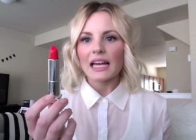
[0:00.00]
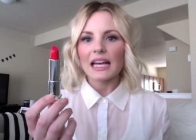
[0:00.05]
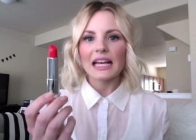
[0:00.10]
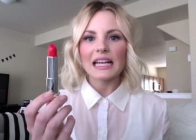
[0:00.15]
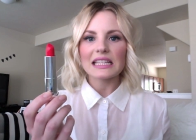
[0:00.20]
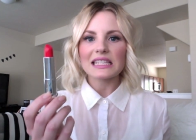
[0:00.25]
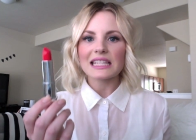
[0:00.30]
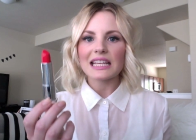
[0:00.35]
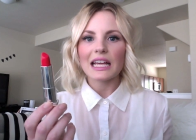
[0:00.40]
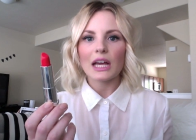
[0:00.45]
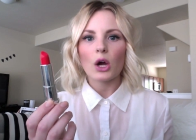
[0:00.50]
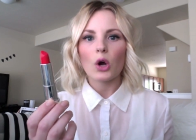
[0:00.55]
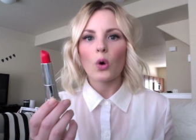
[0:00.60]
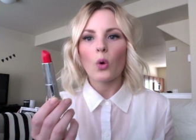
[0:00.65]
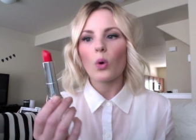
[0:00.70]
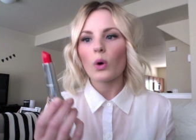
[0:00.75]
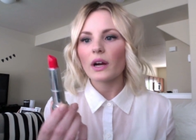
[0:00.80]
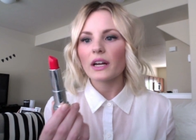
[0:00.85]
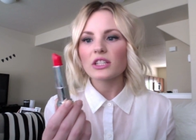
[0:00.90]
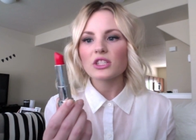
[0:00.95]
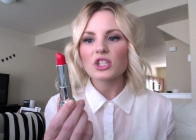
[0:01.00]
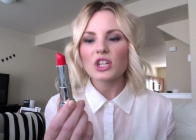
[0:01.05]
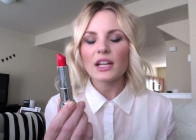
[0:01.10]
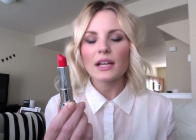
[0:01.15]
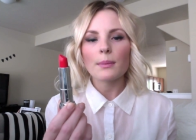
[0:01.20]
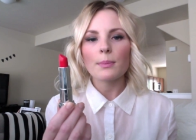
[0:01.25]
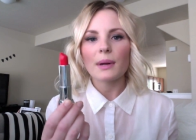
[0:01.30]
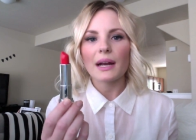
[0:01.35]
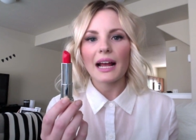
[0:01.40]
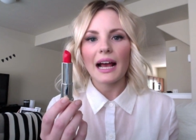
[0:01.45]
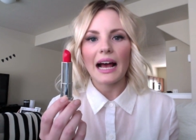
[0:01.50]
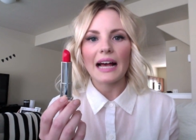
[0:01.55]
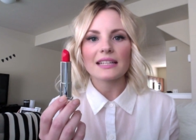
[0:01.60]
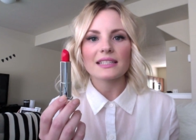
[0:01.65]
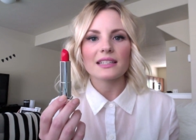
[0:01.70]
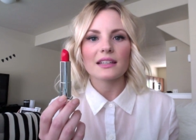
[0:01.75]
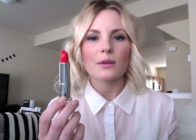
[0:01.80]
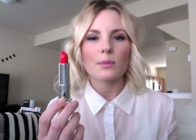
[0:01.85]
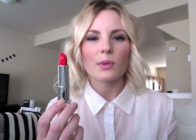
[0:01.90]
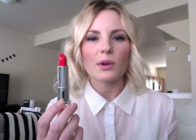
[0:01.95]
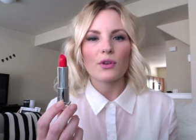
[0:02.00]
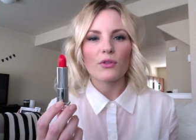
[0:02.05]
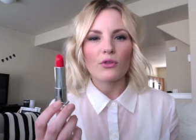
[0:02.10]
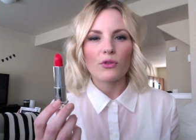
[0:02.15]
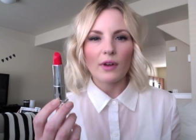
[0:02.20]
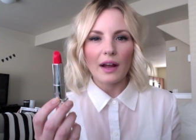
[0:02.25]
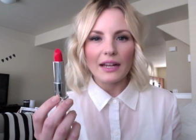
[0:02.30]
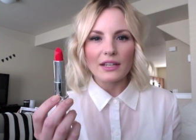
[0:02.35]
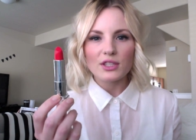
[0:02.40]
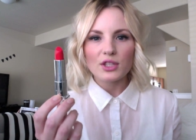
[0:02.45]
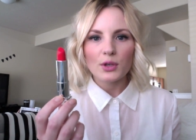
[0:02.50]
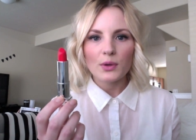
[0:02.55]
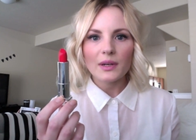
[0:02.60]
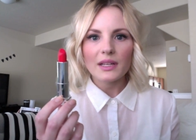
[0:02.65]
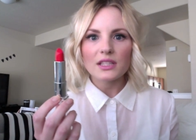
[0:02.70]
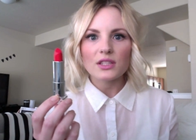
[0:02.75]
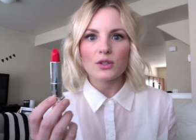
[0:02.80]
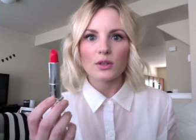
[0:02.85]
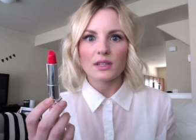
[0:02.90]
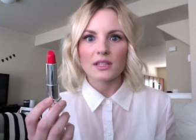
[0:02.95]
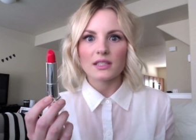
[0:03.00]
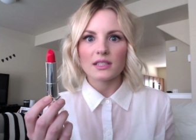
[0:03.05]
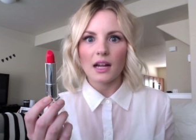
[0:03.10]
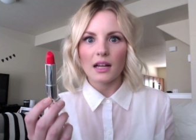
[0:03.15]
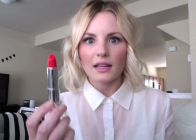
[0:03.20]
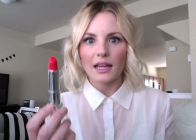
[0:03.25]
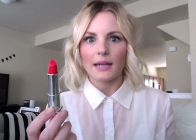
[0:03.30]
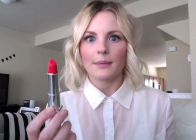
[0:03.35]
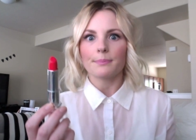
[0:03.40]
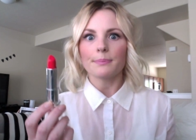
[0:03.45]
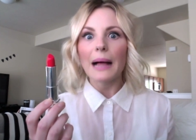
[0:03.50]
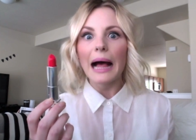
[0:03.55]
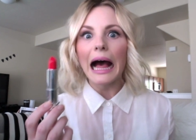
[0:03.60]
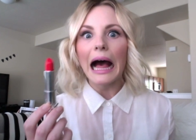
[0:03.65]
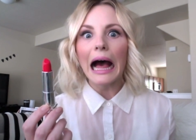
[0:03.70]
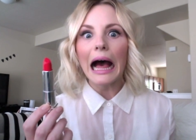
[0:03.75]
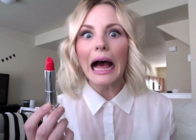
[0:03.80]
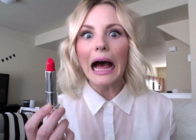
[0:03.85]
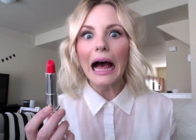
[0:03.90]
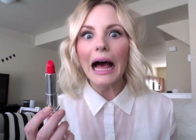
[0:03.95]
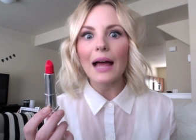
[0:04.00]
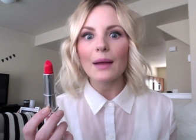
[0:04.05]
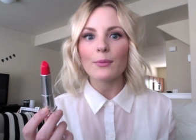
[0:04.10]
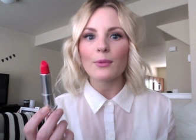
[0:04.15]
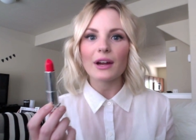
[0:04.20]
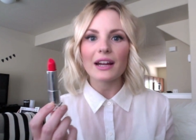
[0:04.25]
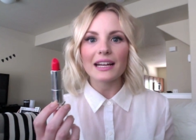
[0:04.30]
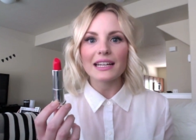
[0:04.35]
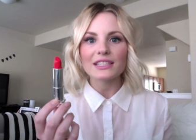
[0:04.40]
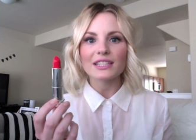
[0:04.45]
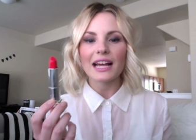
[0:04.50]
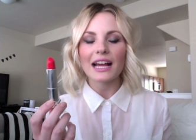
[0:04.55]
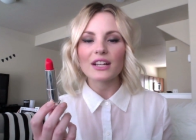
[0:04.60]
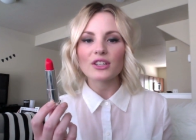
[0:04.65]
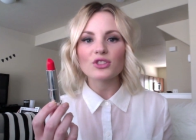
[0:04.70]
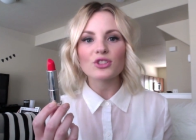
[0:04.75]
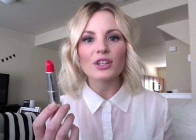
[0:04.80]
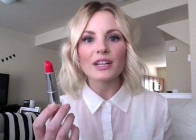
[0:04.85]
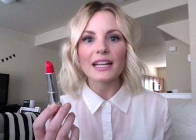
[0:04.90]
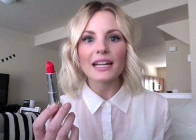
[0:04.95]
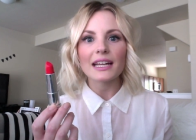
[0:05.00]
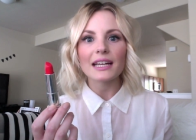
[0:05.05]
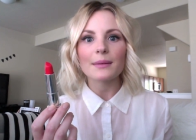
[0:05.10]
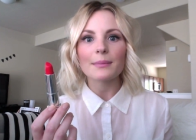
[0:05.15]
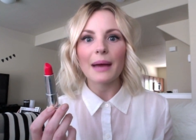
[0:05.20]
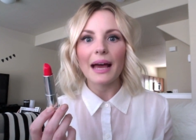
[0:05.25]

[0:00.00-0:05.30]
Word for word: it's orangey, but it has a little bit of red to it, so it's not like, ah, I'm wearing a tangerine